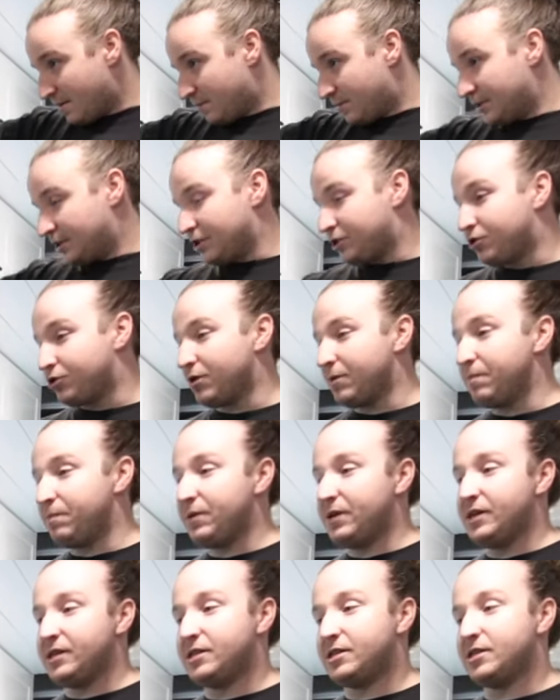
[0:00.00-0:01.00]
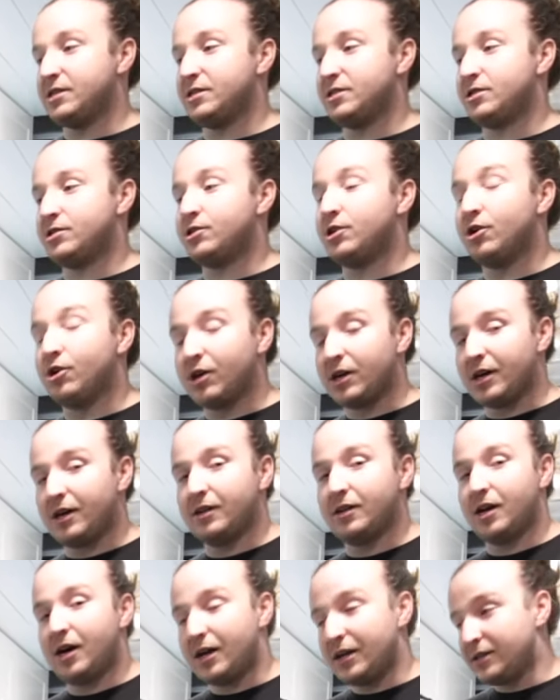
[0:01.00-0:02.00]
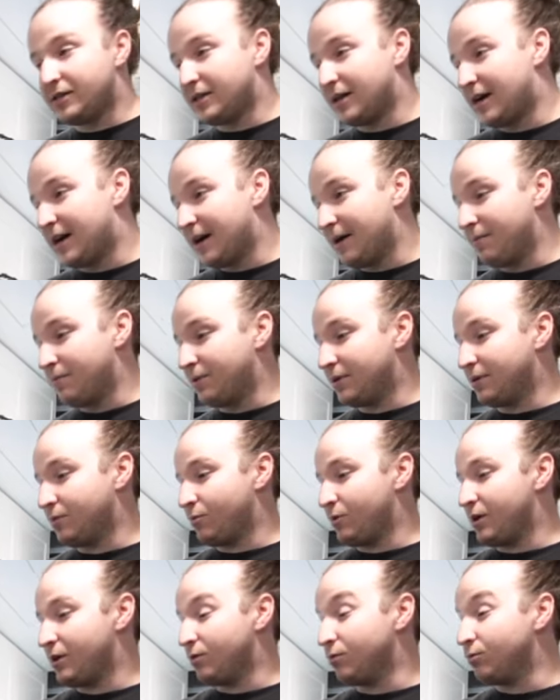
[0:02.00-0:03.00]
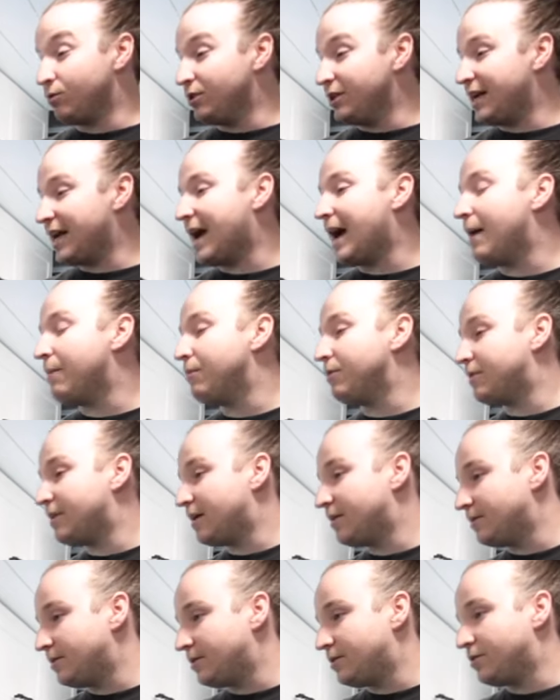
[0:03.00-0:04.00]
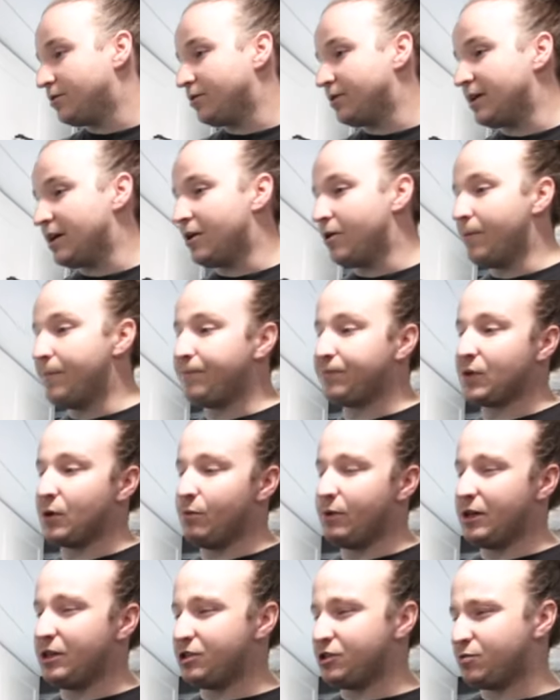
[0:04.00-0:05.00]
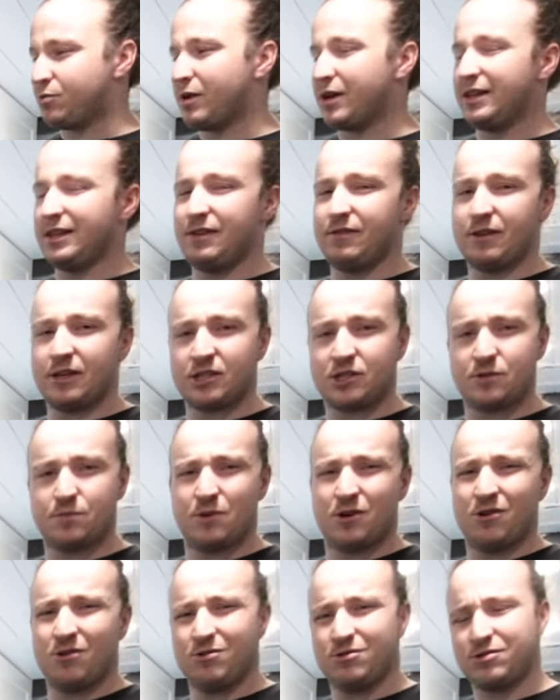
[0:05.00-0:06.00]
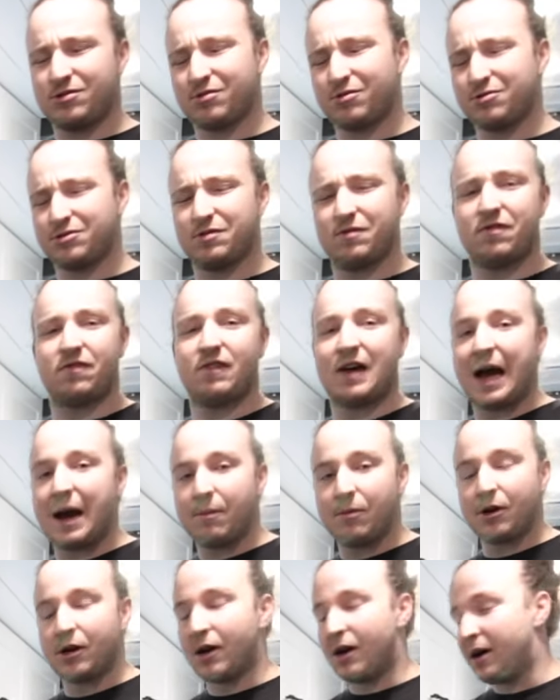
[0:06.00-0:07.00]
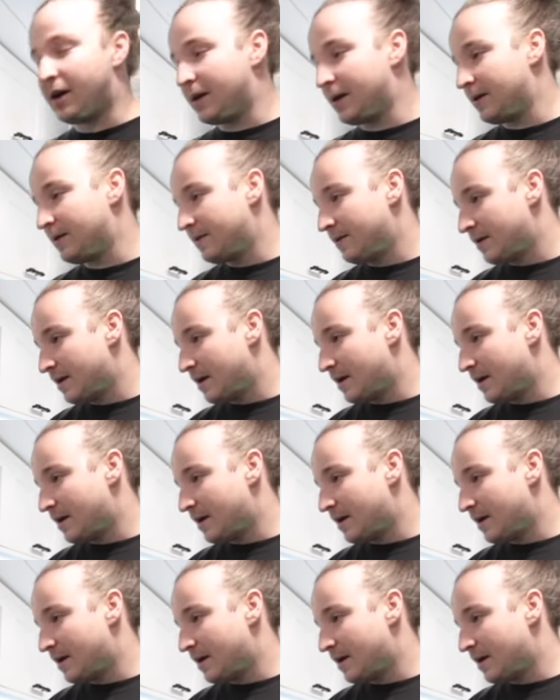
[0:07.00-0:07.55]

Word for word: But the trim pieces took a lot of time, but we are really happy with how they turned out. We didn't just want to leave it exposed, throw some fabric on it.